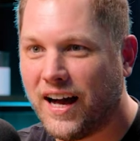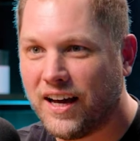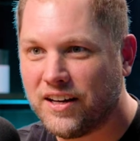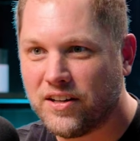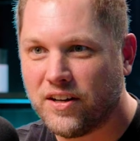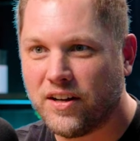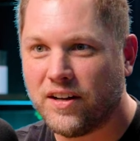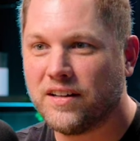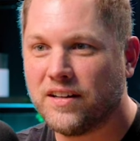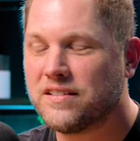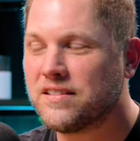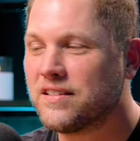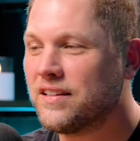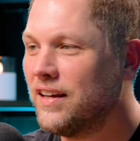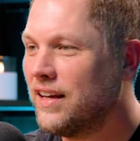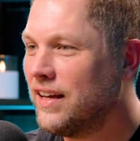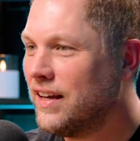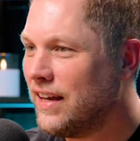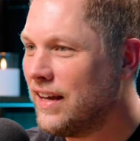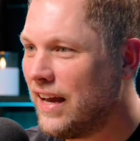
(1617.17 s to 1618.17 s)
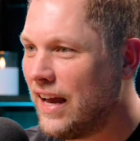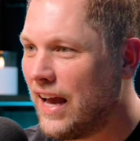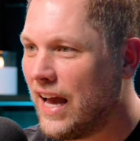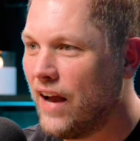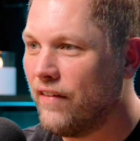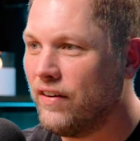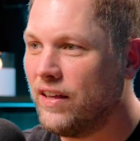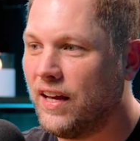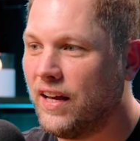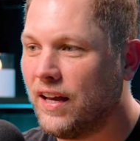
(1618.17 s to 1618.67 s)
hot dogs. Wow.
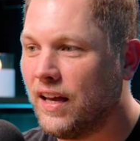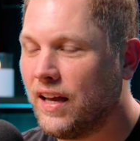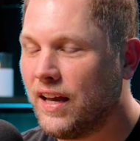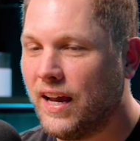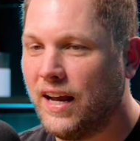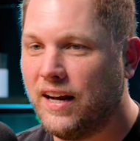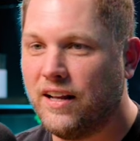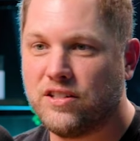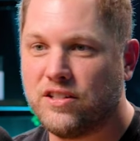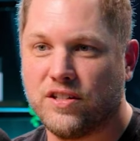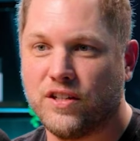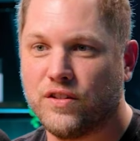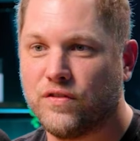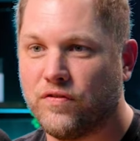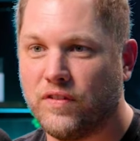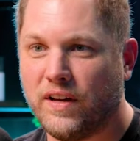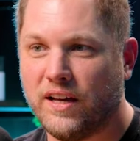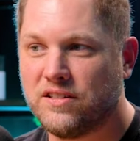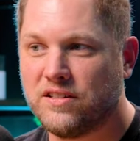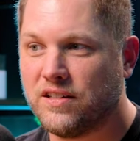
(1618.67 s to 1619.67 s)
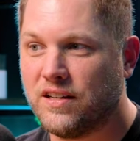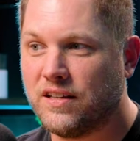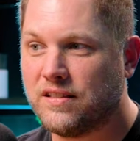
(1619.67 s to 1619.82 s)
Everything. And it's just, it's